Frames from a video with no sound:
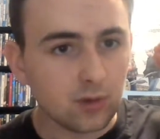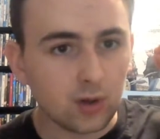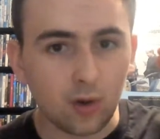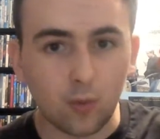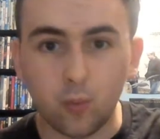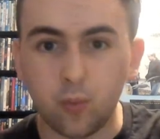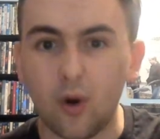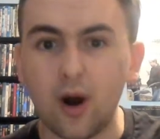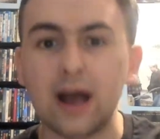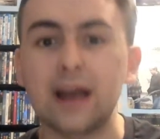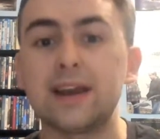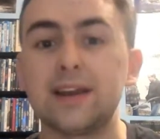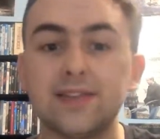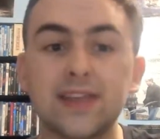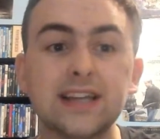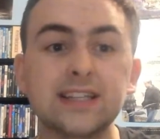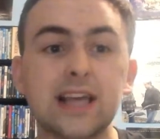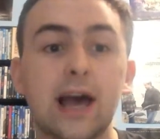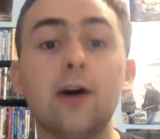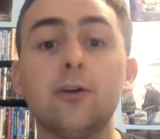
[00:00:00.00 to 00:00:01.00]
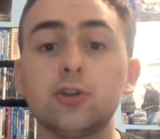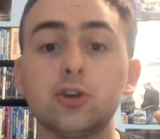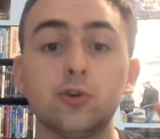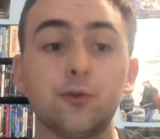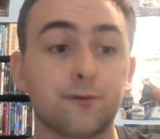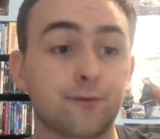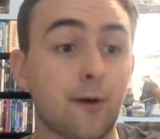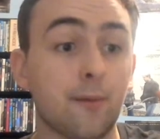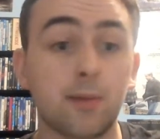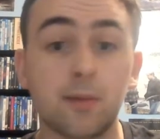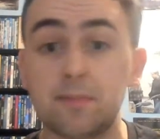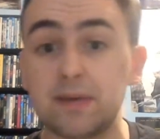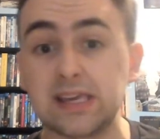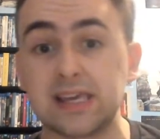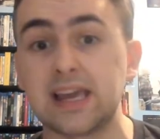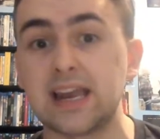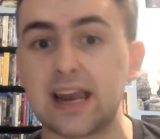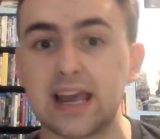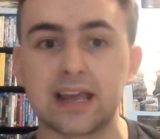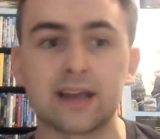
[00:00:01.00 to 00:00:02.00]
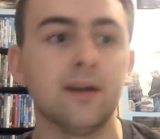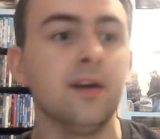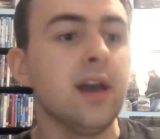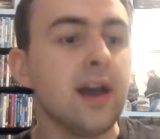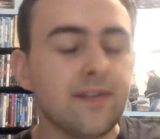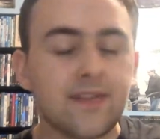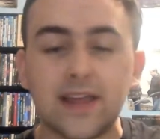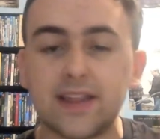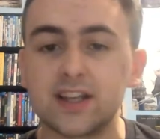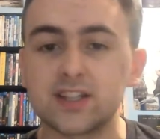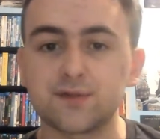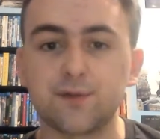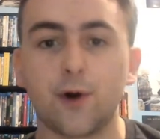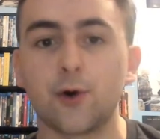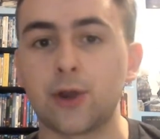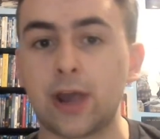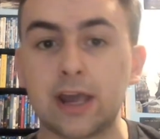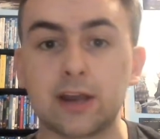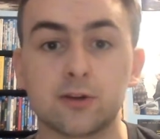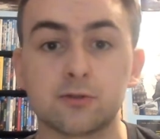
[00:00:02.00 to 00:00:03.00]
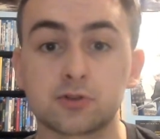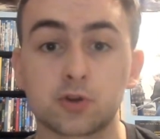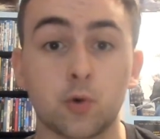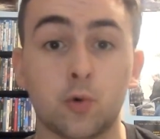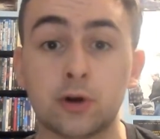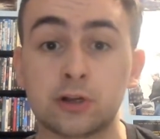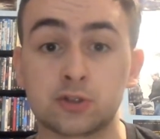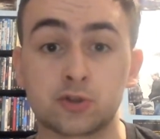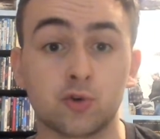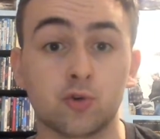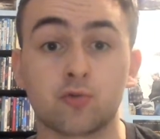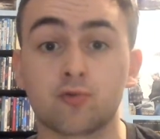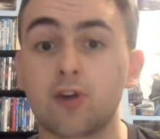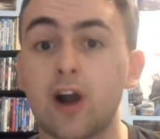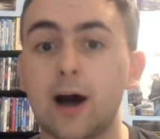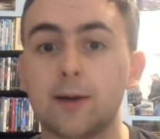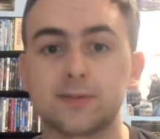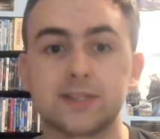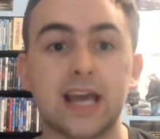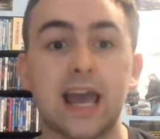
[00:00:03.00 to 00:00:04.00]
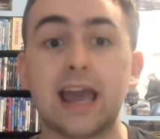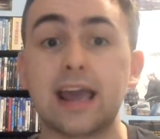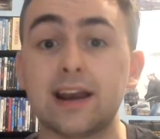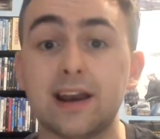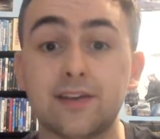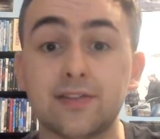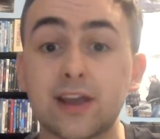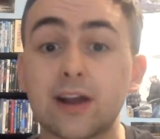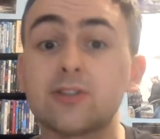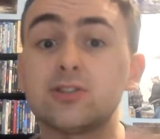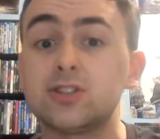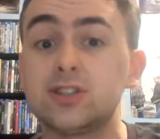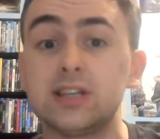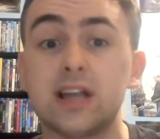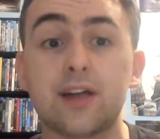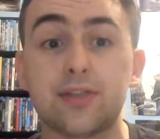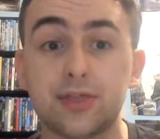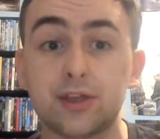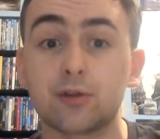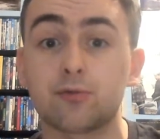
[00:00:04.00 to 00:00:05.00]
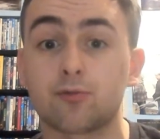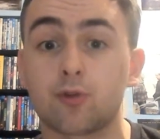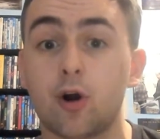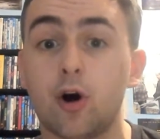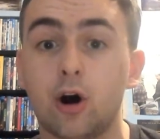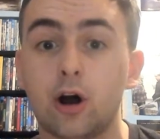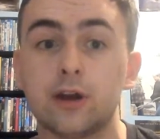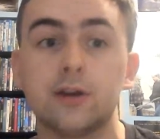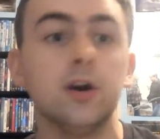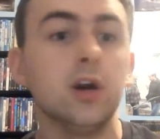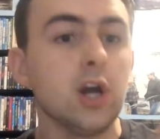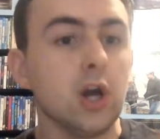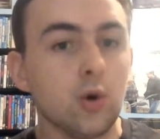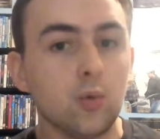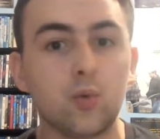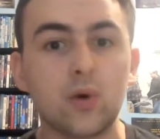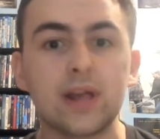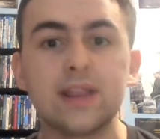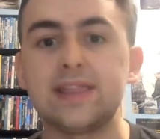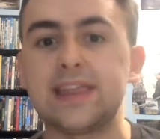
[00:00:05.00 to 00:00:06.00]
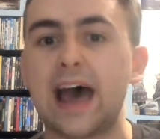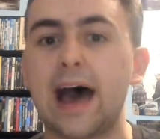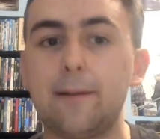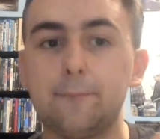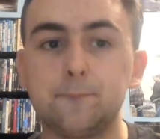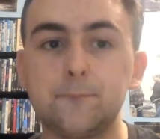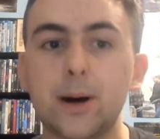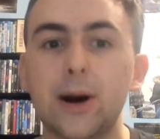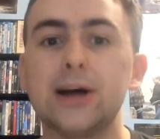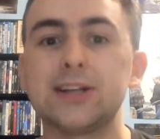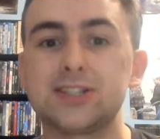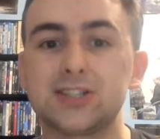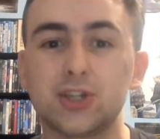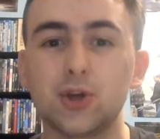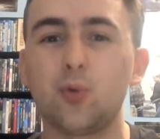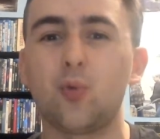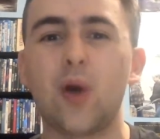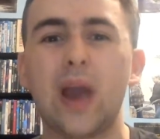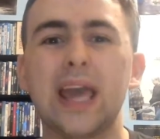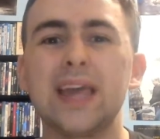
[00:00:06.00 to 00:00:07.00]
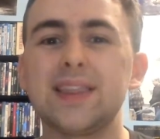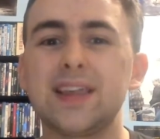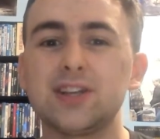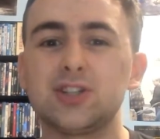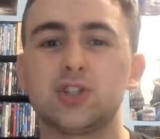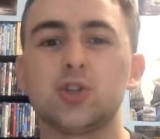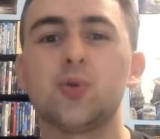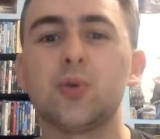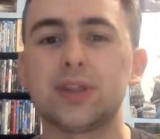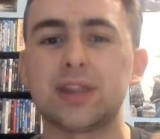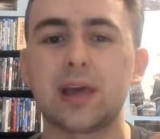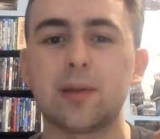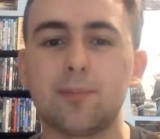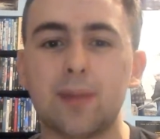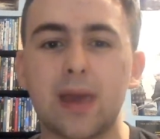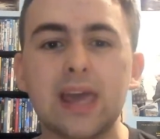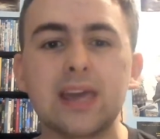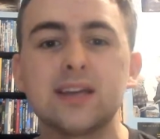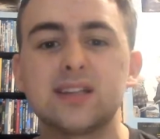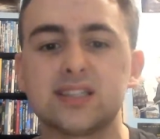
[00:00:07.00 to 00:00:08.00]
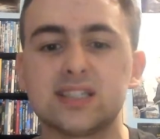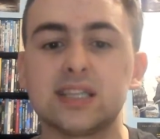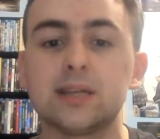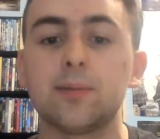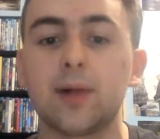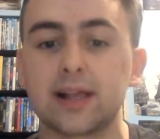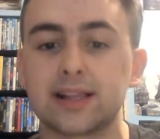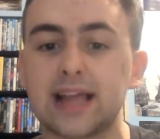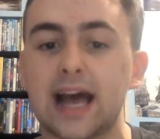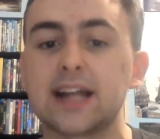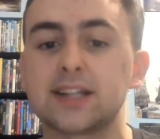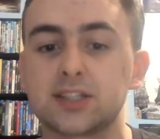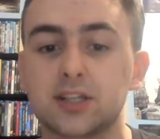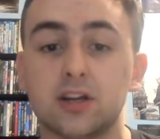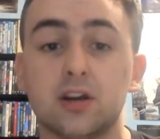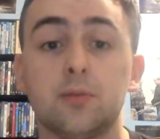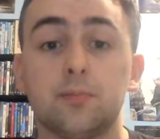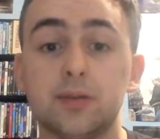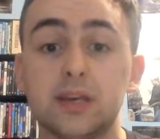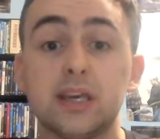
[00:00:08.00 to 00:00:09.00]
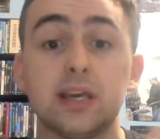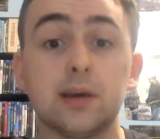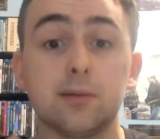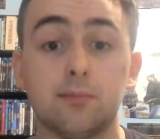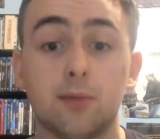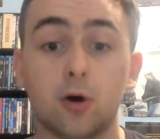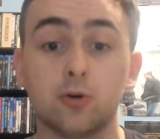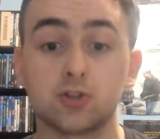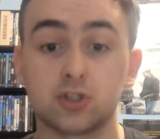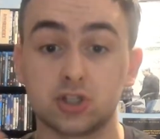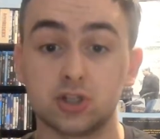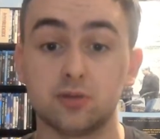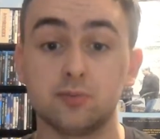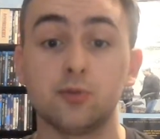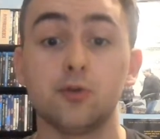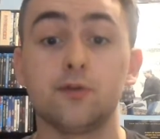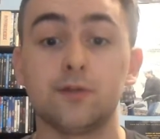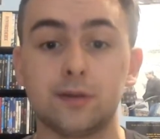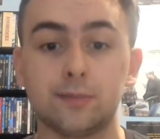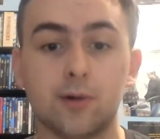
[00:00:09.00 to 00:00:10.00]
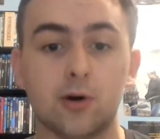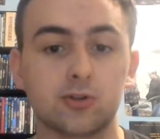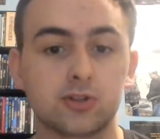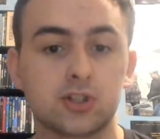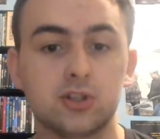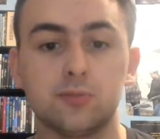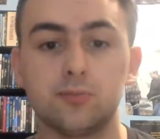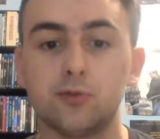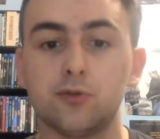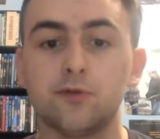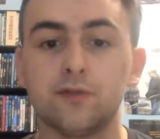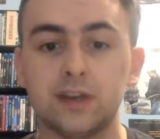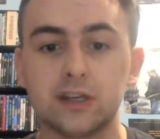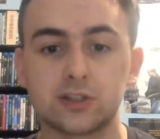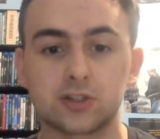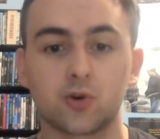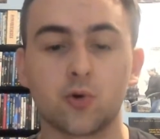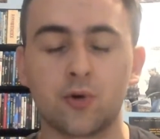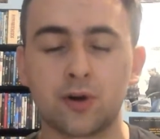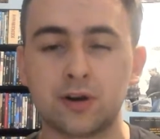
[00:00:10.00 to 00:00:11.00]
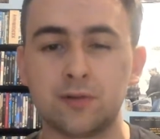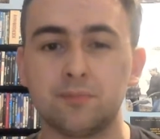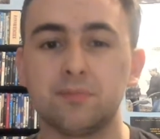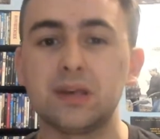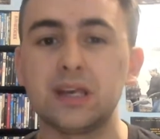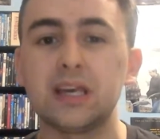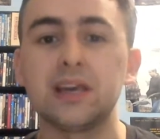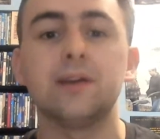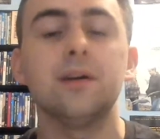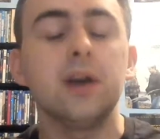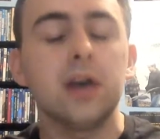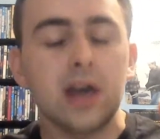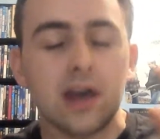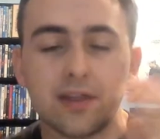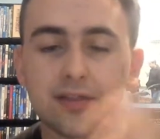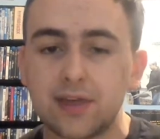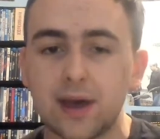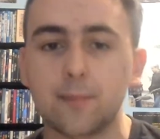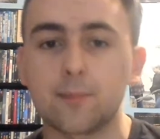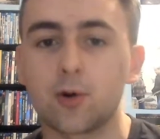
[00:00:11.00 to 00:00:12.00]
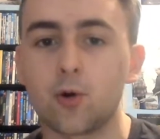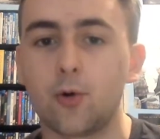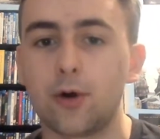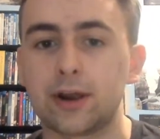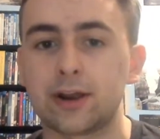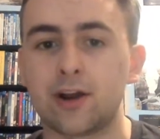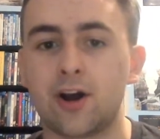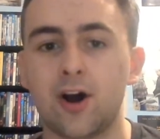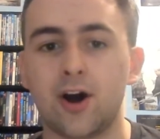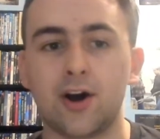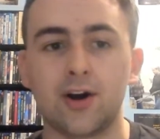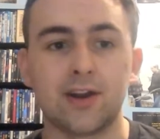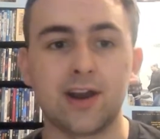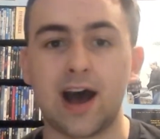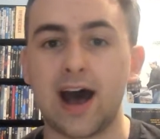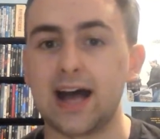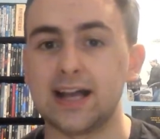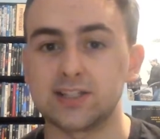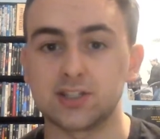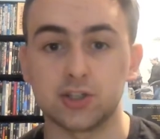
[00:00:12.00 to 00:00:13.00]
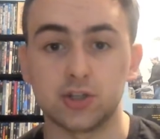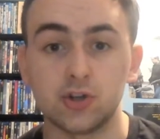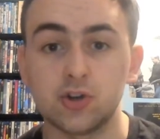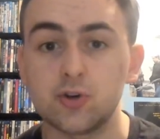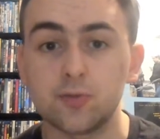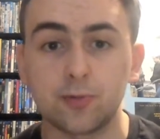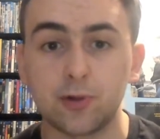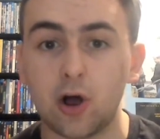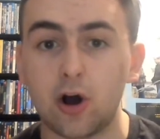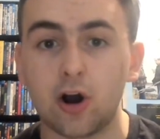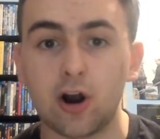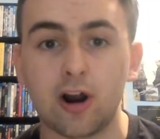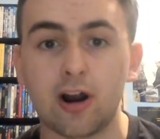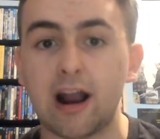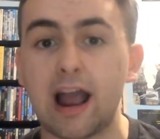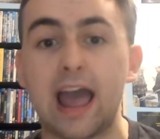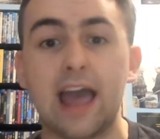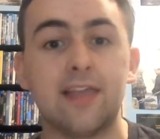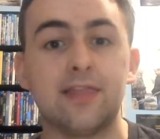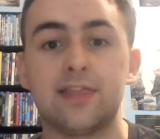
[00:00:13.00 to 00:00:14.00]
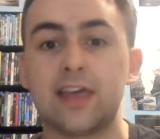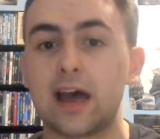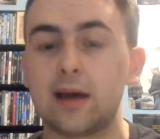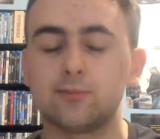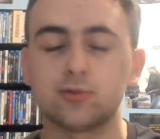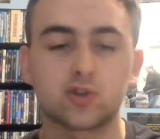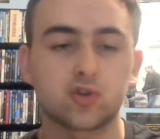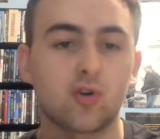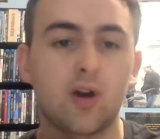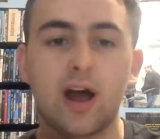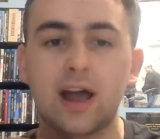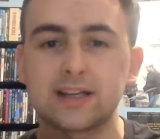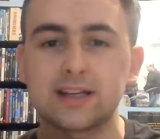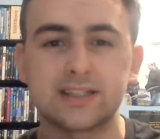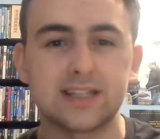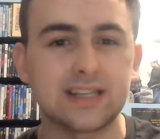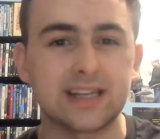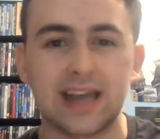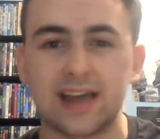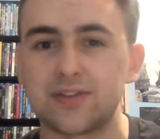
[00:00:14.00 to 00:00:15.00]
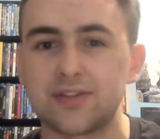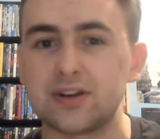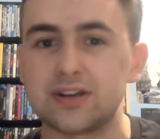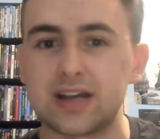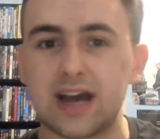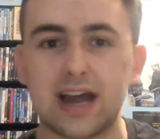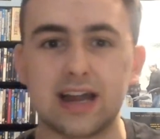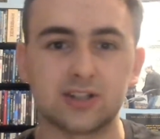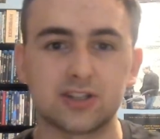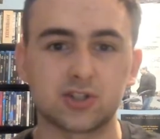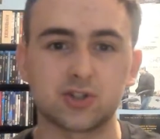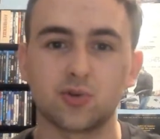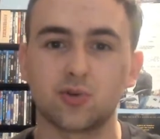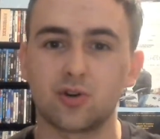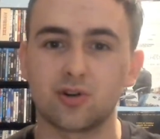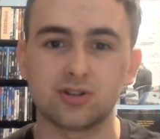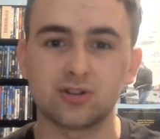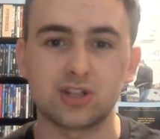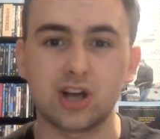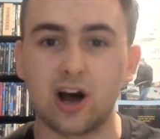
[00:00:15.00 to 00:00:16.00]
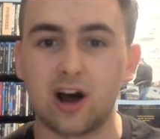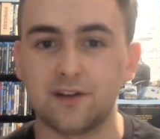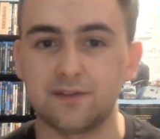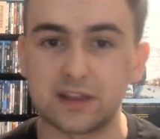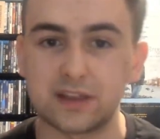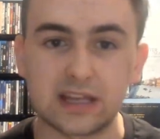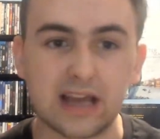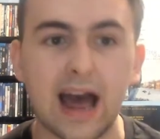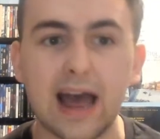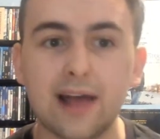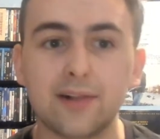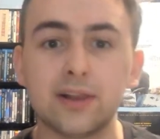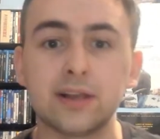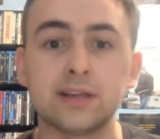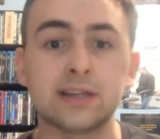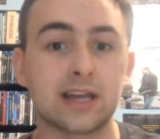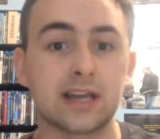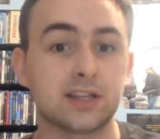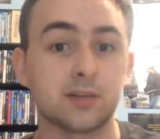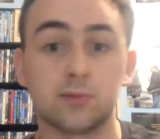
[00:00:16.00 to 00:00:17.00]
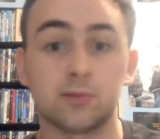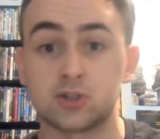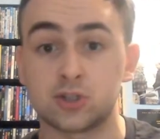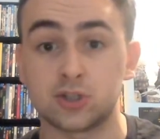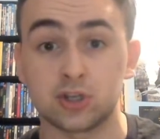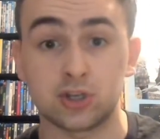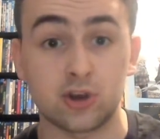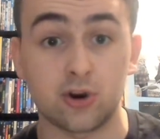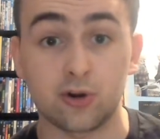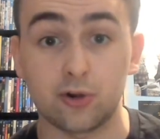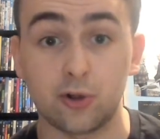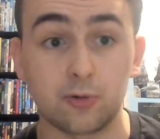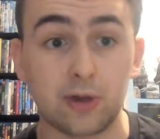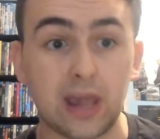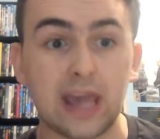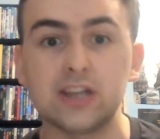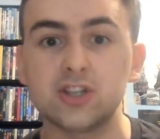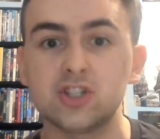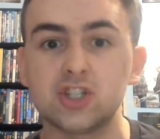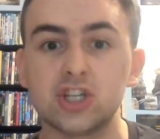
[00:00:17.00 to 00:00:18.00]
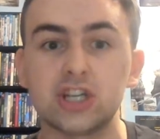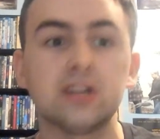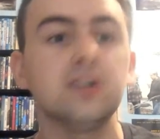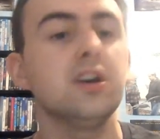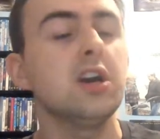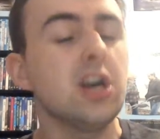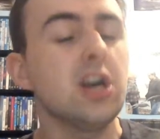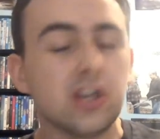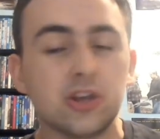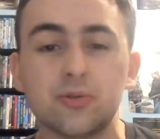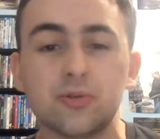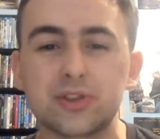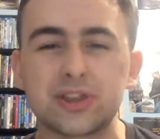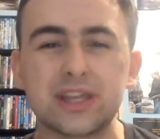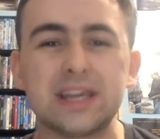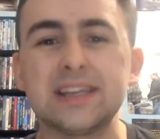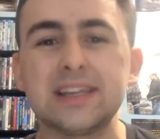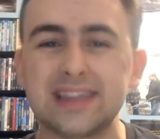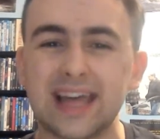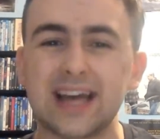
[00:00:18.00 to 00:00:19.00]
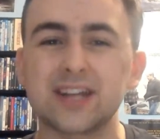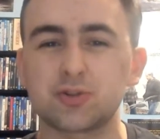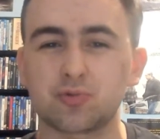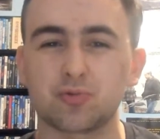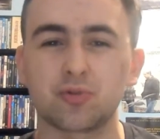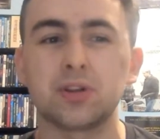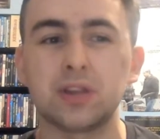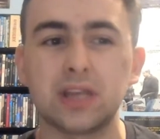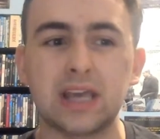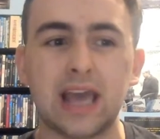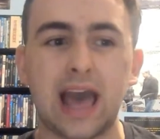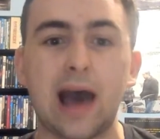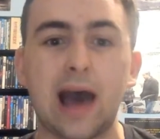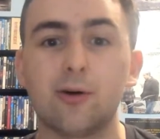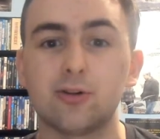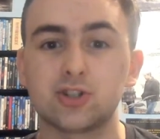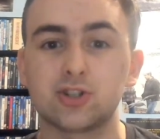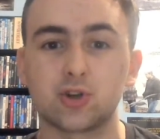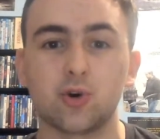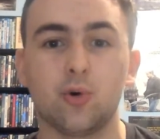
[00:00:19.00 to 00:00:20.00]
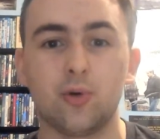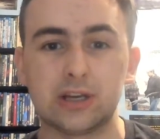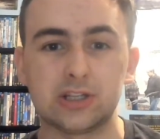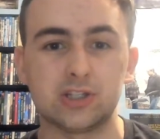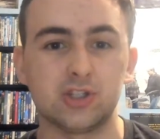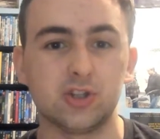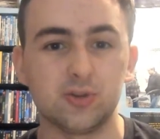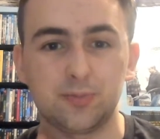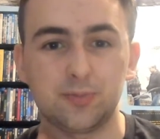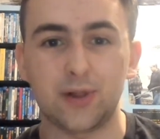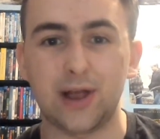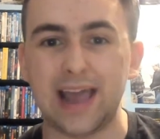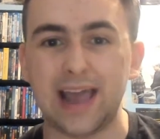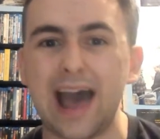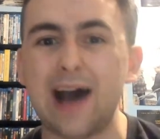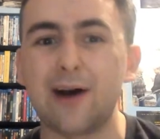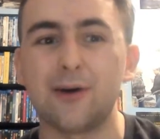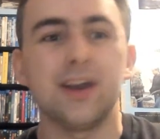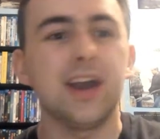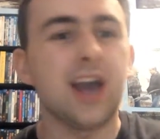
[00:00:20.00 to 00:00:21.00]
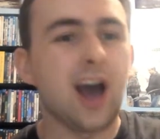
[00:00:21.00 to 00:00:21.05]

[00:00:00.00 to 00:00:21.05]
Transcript: one, they tell you from the beginning that this volcano is going to erupt, and there's nothing wrong with that, but the way they do it, they make it seem like that's going to be most of the movie. Most of the movie is going to be them going on Isla Nublar and them trying to get the dinosaurs off the island, get them a secure location. You think that's really how it's going to play out.